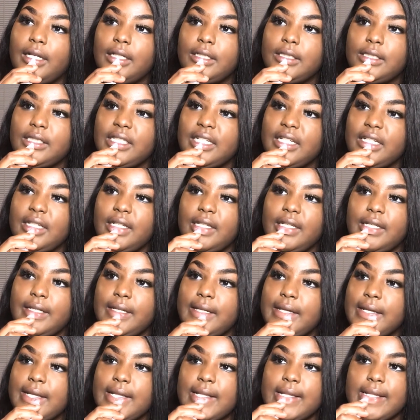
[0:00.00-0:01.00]
the sticky
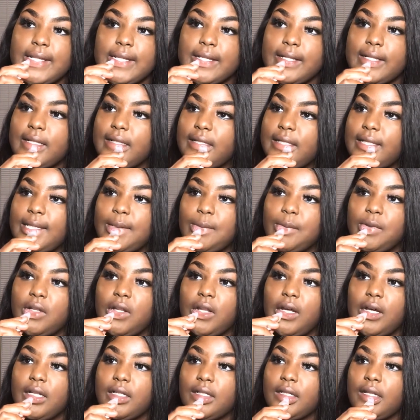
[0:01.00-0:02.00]
lip
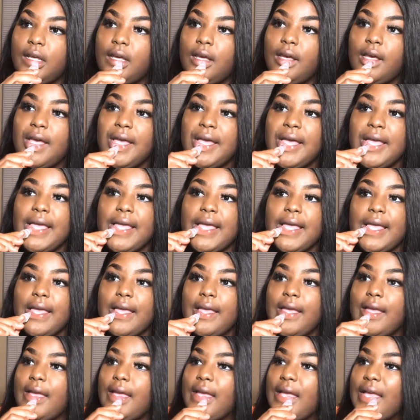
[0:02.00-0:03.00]
gloss,
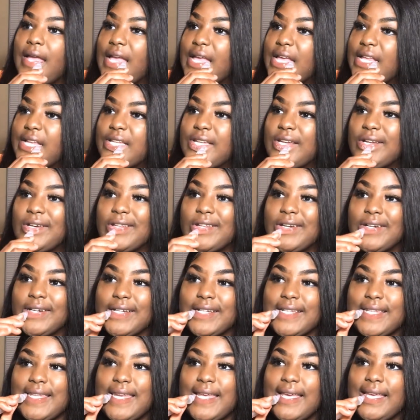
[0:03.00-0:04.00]
and it's no longer
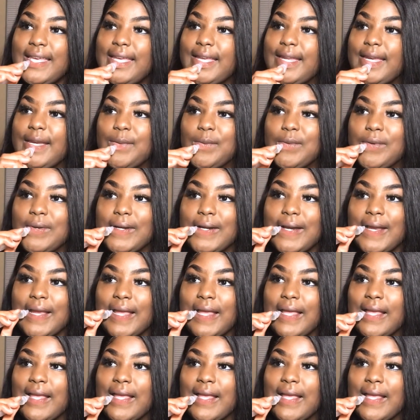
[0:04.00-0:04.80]
sticky anymore.